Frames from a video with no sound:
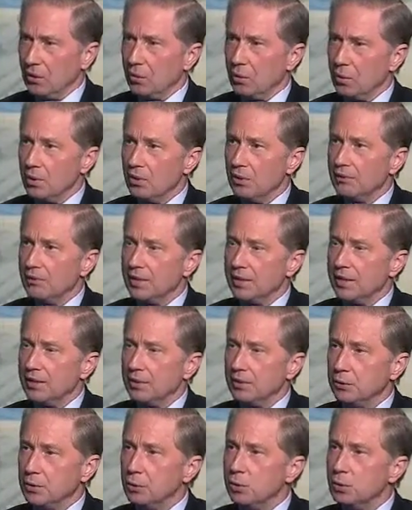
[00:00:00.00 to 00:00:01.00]
where they're
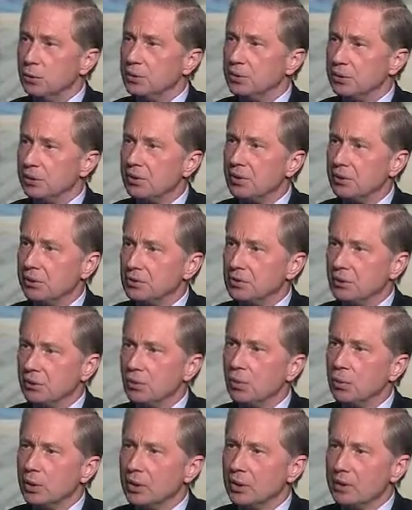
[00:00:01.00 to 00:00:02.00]
inventing new materials,
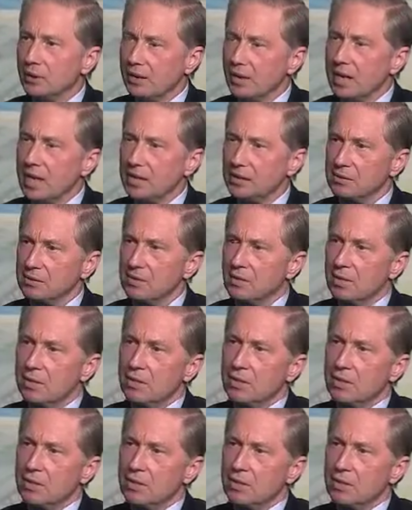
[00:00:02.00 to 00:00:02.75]
Gorilla Glass.